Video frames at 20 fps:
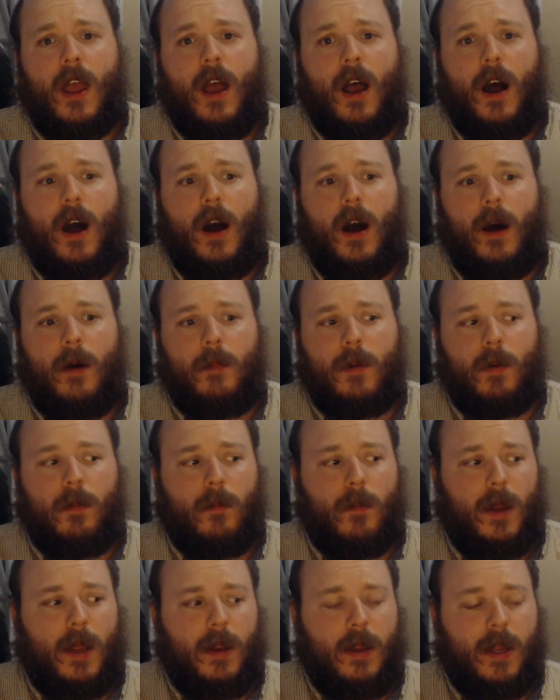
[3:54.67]

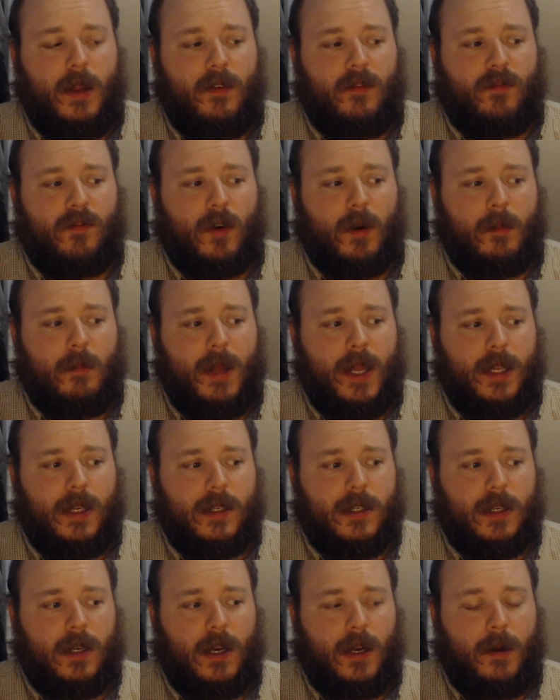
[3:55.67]
and
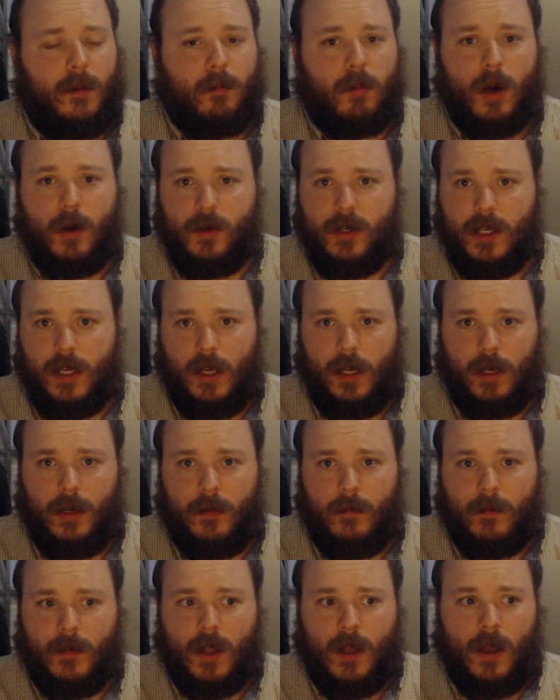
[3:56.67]
ferment protein.
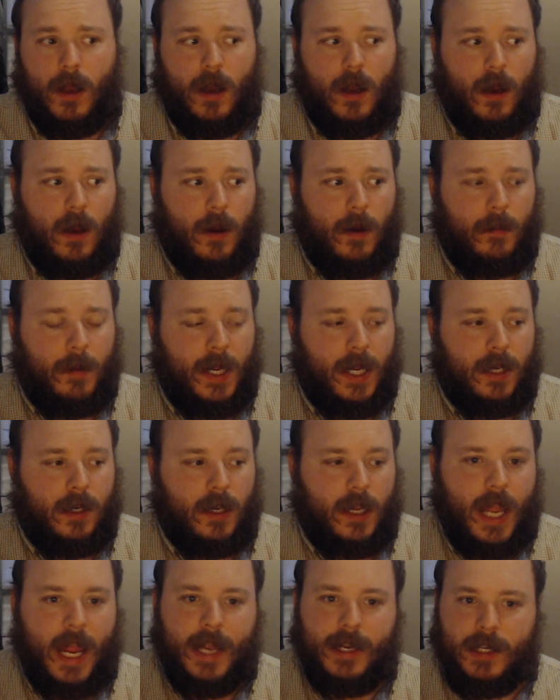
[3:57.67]

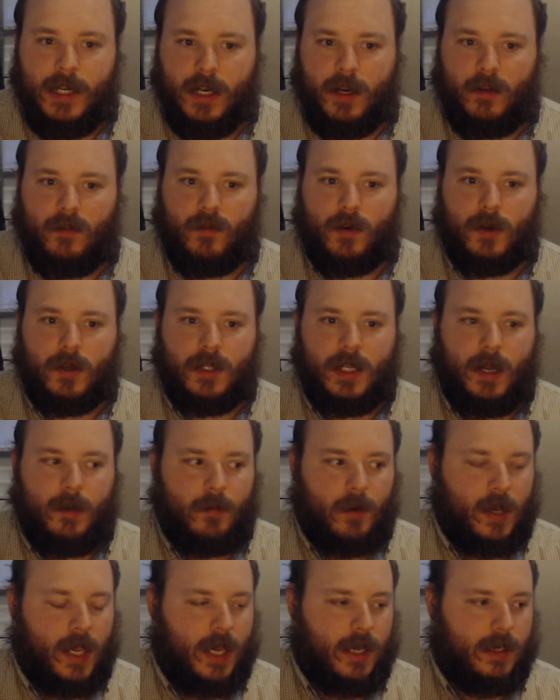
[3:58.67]
And Candida, for
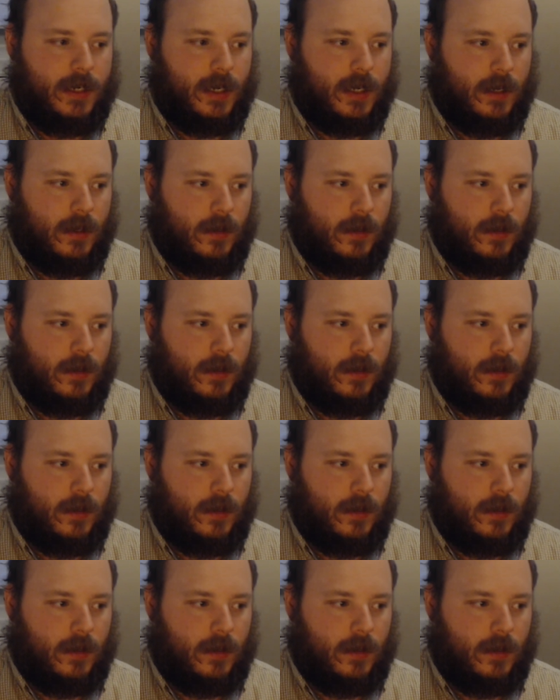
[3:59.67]
example, Candida